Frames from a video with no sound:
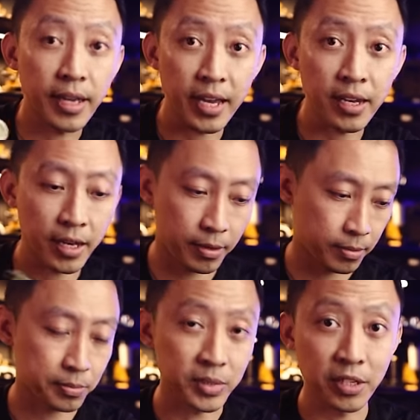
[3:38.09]
handheld.
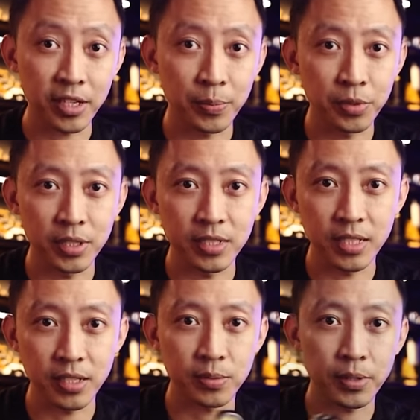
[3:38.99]
Right, you can put this
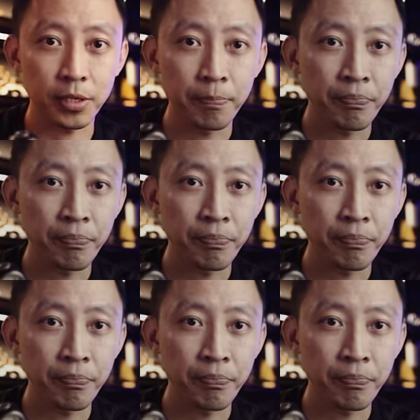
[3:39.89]
here as well.